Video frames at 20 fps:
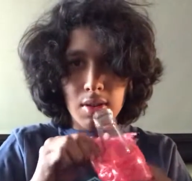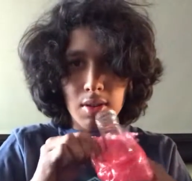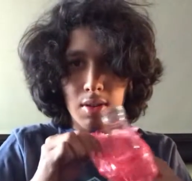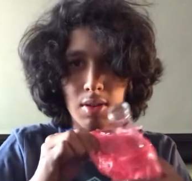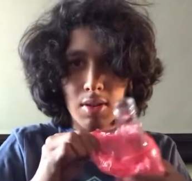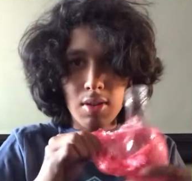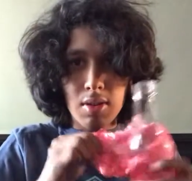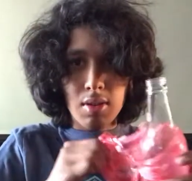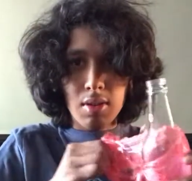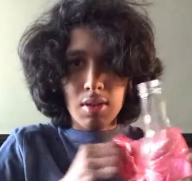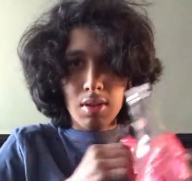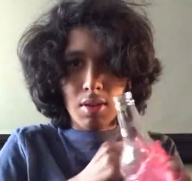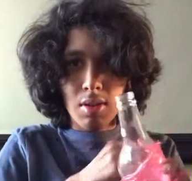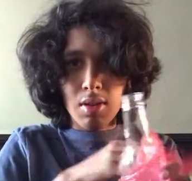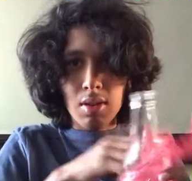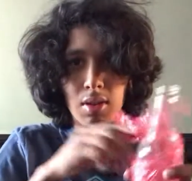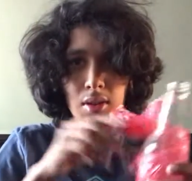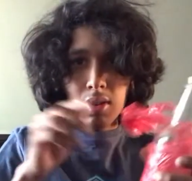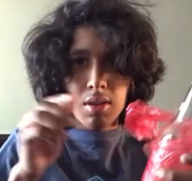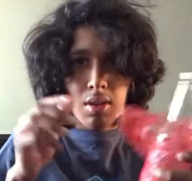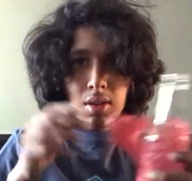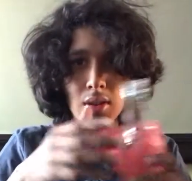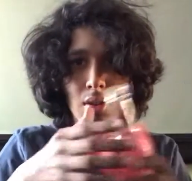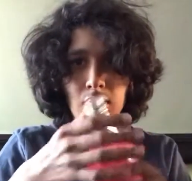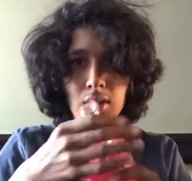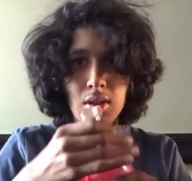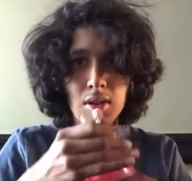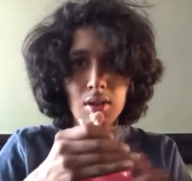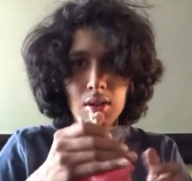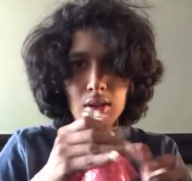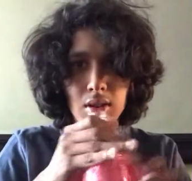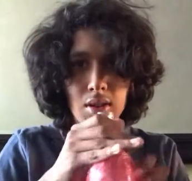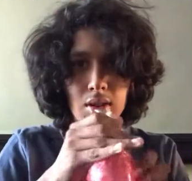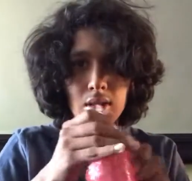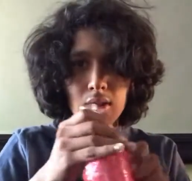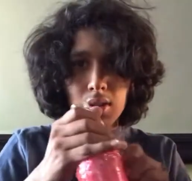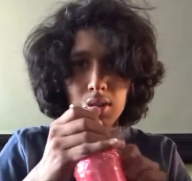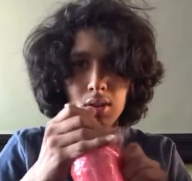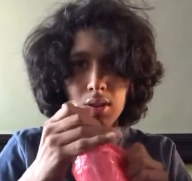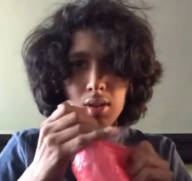
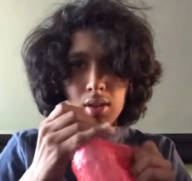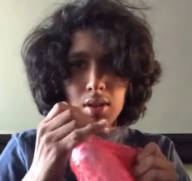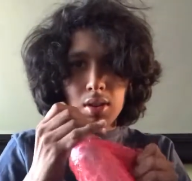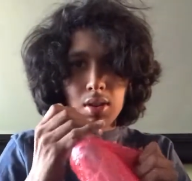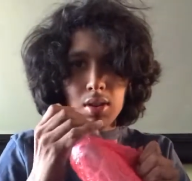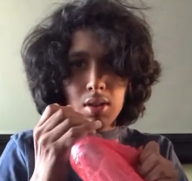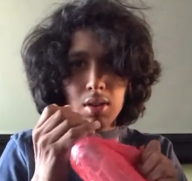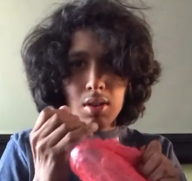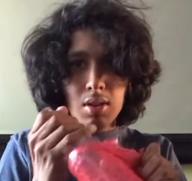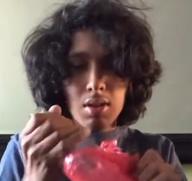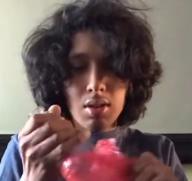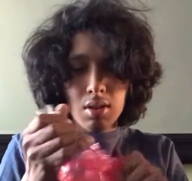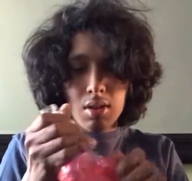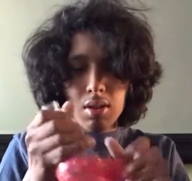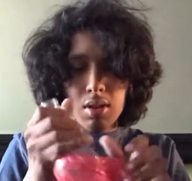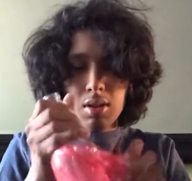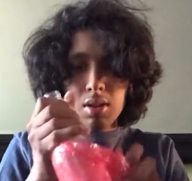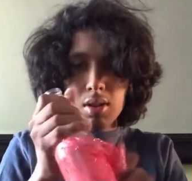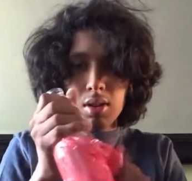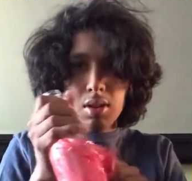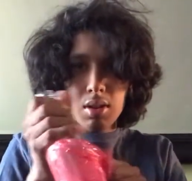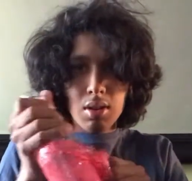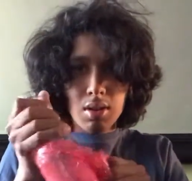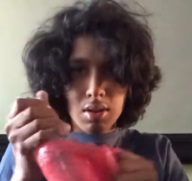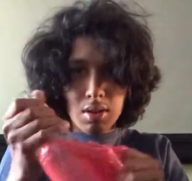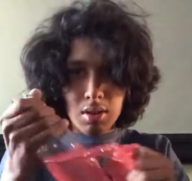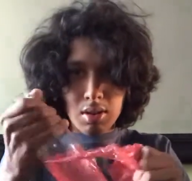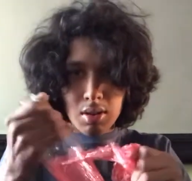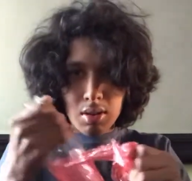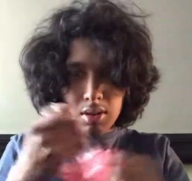(no one is talking)